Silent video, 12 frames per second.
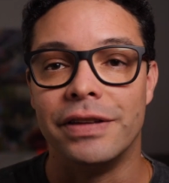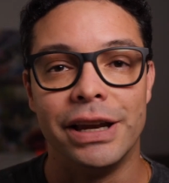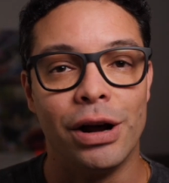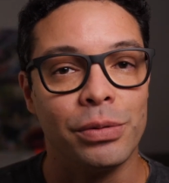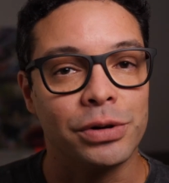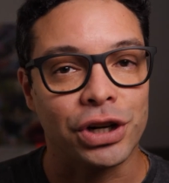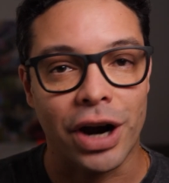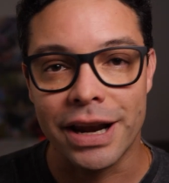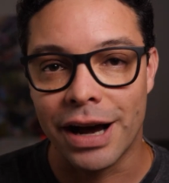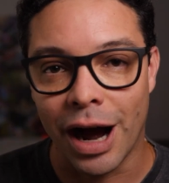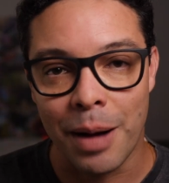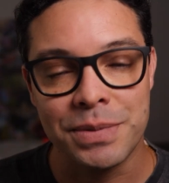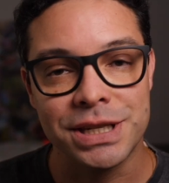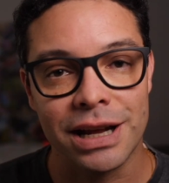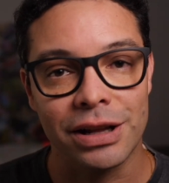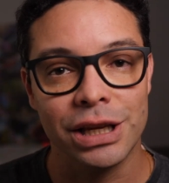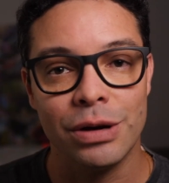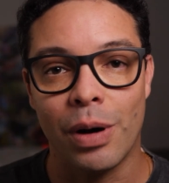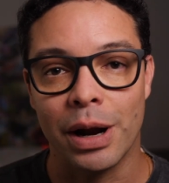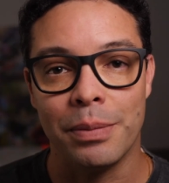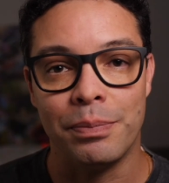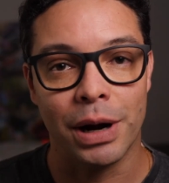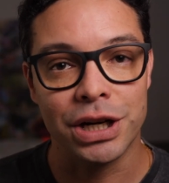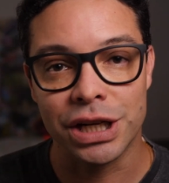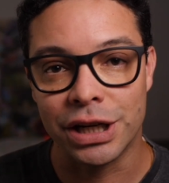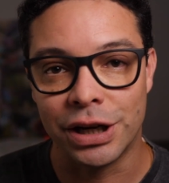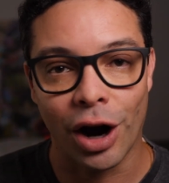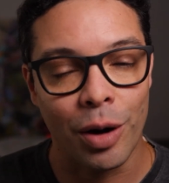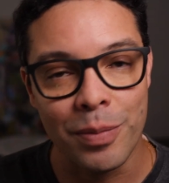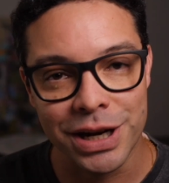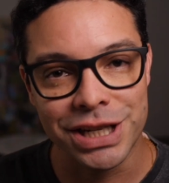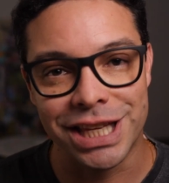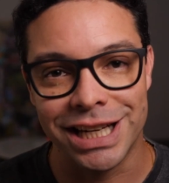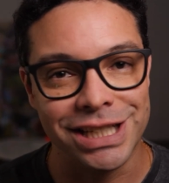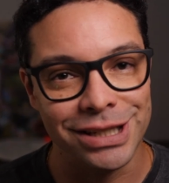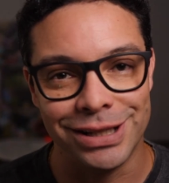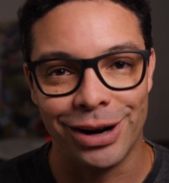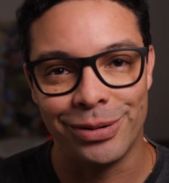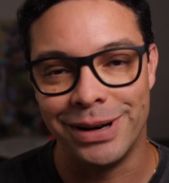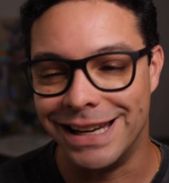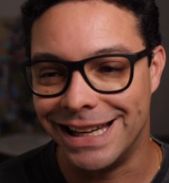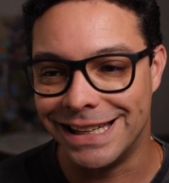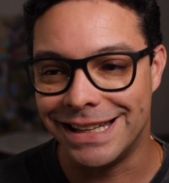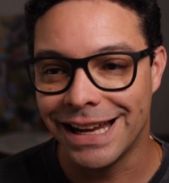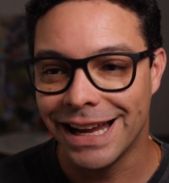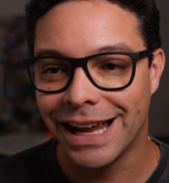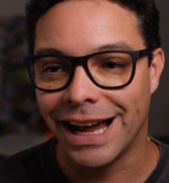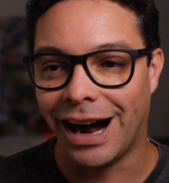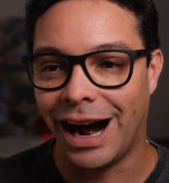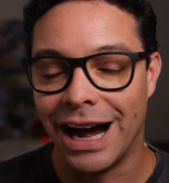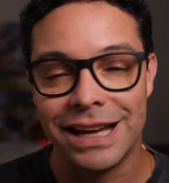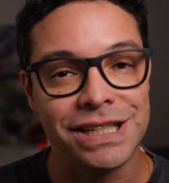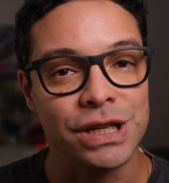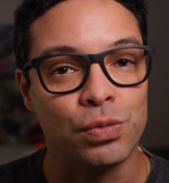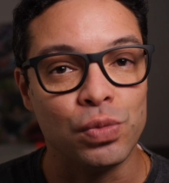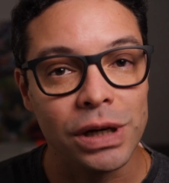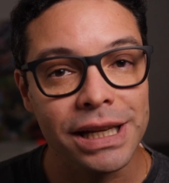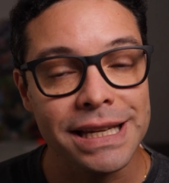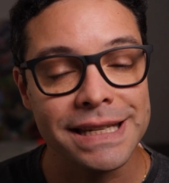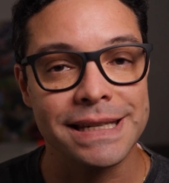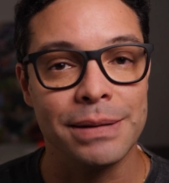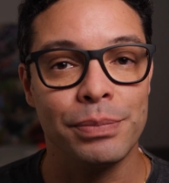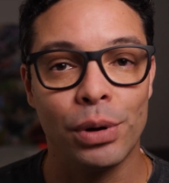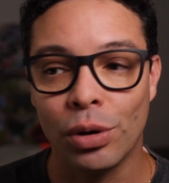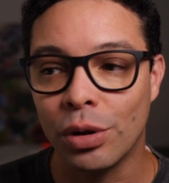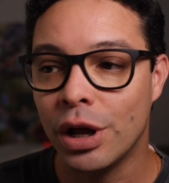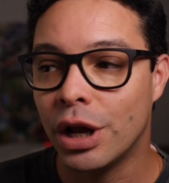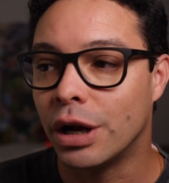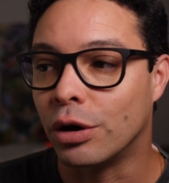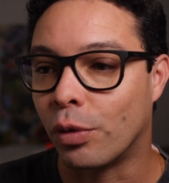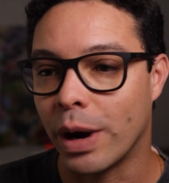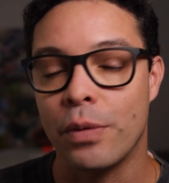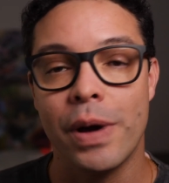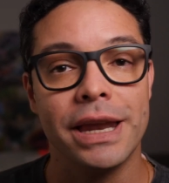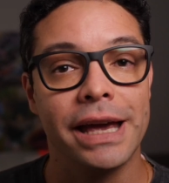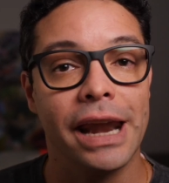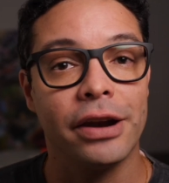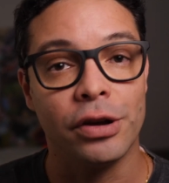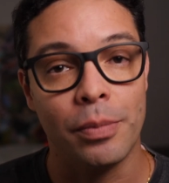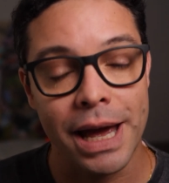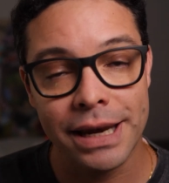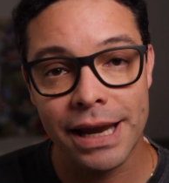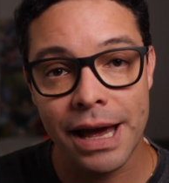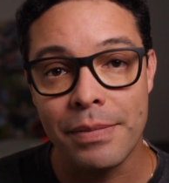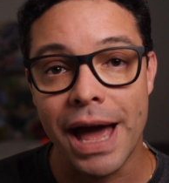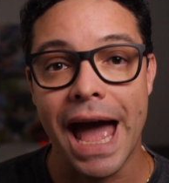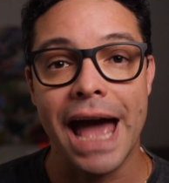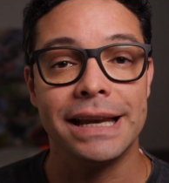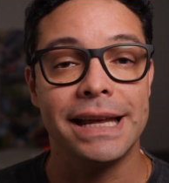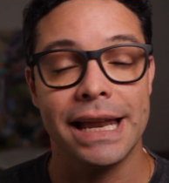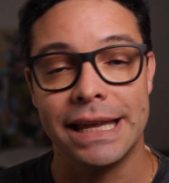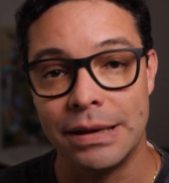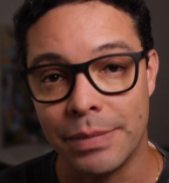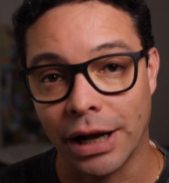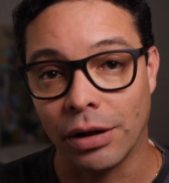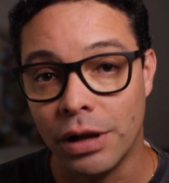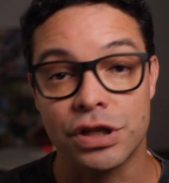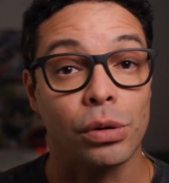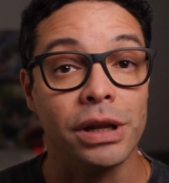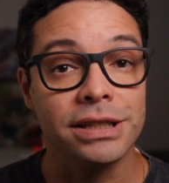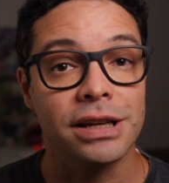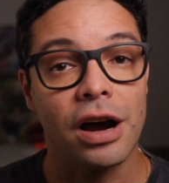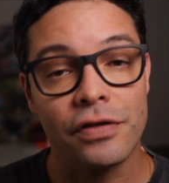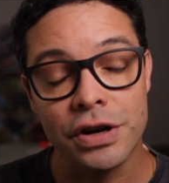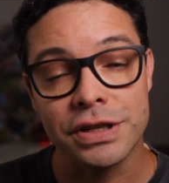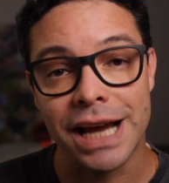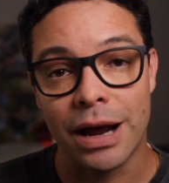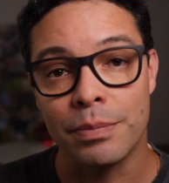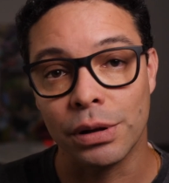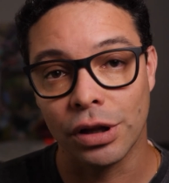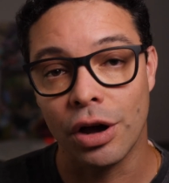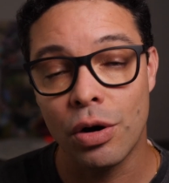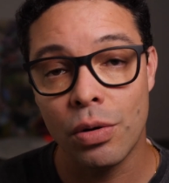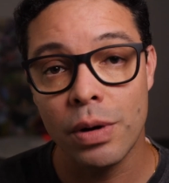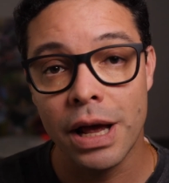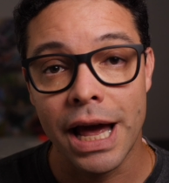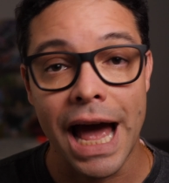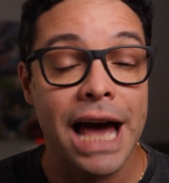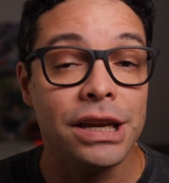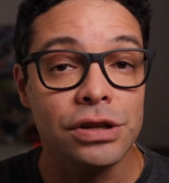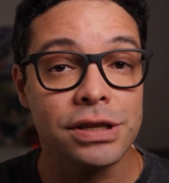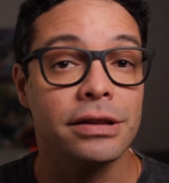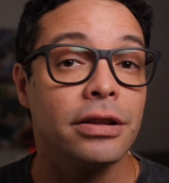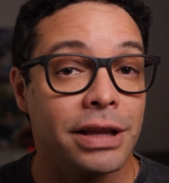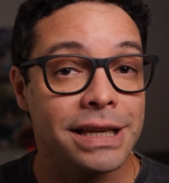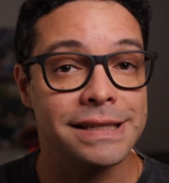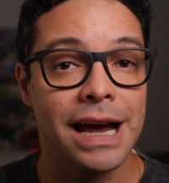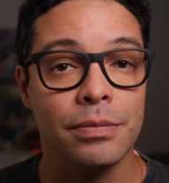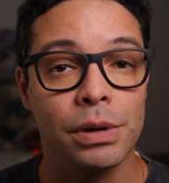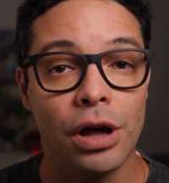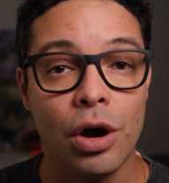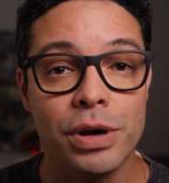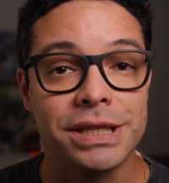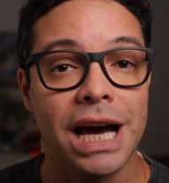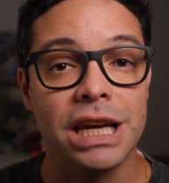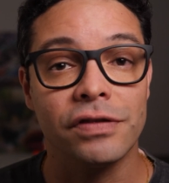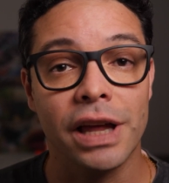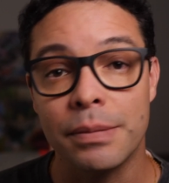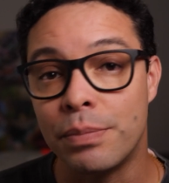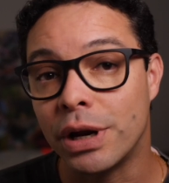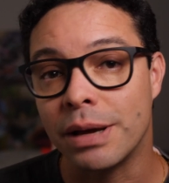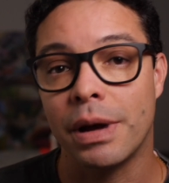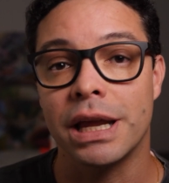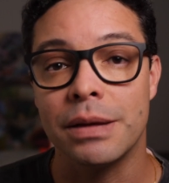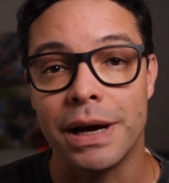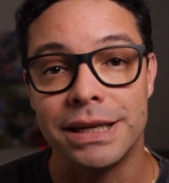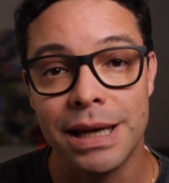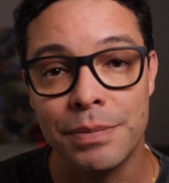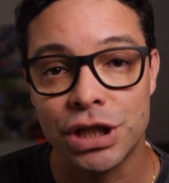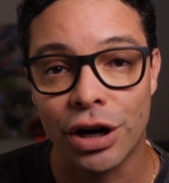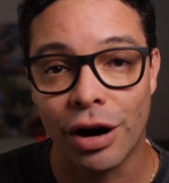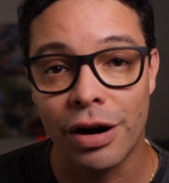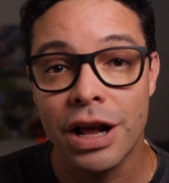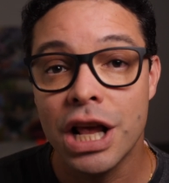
They don't try to upsell you on a bunch of garbage that you don't need. Uh, it's just really simple, great way to get a domain name and get email. So I'll link to Hover down below. And using the links down below is kind of like putting money in my tip jar.